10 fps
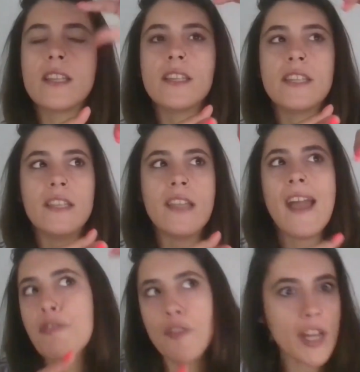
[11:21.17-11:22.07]
the
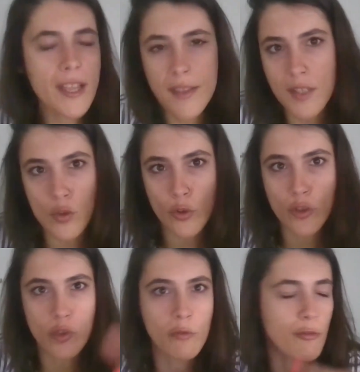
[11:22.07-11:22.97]
effort is in
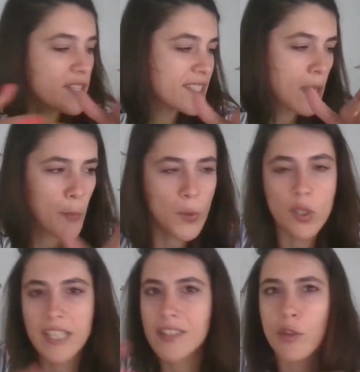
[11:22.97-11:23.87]
order to, for
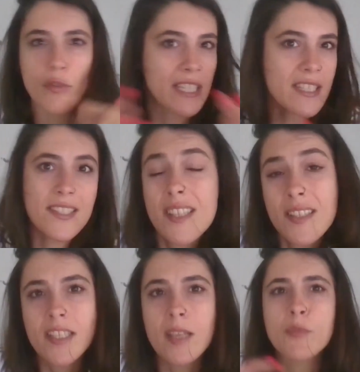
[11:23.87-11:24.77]
example, integrate the
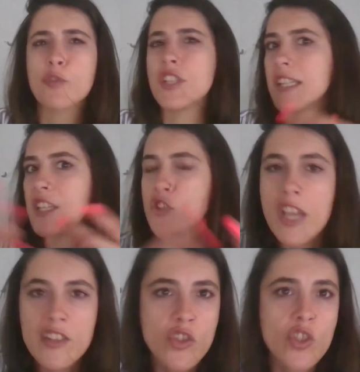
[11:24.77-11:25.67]
systems for data
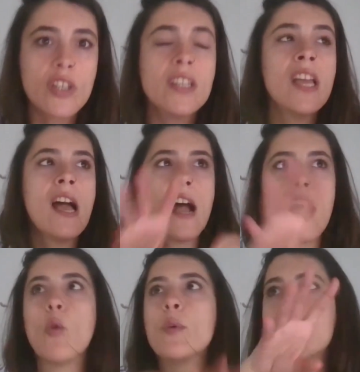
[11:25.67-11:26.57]
ingestion,
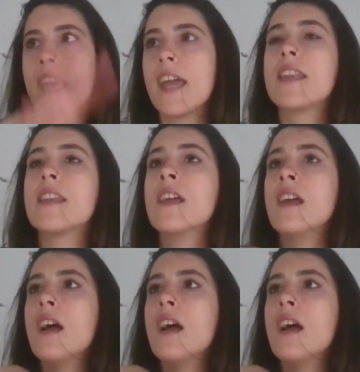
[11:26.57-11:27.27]
how we can